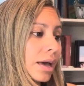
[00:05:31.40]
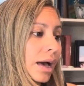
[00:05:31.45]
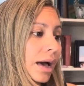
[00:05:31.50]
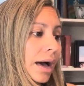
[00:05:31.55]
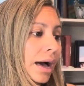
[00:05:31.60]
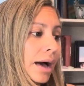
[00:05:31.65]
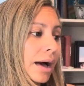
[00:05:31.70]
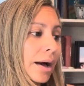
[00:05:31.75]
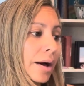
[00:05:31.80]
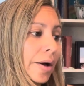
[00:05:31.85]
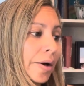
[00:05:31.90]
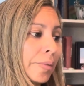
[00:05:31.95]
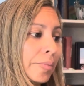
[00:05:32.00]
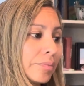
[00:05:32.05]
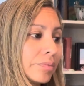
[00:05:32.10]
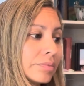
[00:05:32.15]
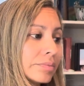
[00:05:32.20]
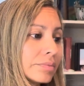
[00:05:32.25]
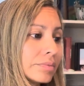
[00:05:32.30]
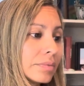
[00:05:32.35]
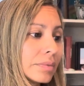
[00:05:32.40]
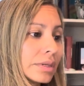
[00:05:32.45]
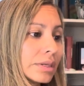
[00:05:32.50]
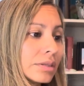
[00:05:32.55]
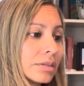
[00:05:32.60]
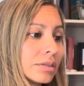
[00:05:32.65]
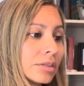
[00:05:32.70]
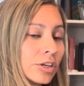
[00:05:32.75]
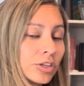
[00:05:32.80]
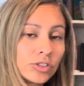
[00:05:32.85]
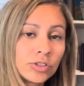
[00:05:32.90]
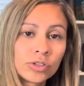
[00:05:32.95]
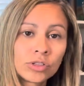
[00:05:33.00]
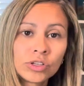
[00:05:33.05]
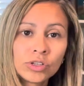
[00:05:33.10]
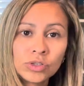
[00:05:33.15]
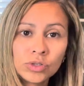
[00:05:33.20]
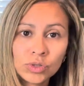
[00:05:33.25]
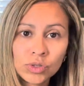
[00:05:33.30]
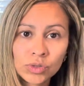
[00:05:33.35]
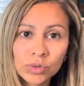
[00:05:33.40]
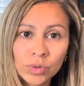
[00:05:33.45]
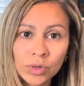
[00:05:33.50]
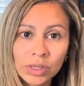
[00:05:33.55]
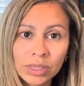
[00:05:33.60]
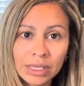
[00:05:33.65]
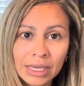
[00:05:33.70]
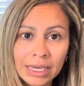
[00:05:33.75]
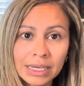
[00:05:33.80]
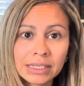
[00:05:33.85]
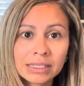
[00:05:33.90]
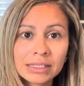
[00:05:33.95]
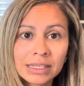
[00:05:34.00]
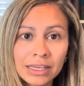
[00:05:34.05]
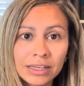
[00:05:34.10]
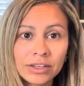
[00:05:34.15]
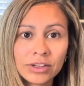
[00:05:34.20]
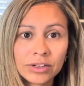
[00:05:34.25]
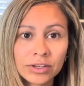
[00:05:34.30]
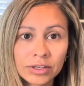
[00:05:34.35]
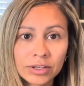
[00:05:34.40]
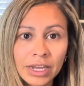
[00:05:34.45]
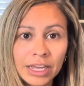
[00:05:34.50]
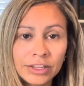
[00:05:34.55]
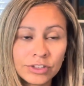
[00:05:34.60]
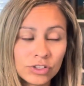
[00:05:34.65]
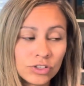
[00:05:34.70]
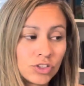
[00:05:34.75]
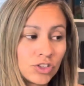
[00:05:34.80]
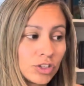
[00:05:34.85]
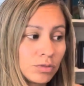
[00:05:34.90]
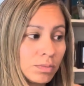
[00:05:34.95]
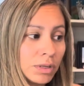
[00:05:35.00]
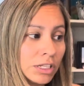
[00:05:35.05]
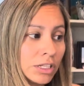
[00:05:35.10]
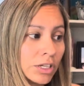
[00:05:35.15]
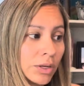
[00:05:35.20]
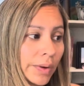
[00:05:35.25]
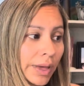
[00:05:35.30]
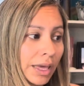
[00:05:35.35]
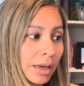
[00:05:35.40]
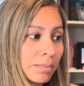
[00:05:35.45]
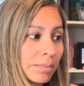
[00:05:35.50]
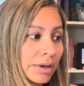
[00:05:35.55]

Um, those are the usual things that your agent should be doing.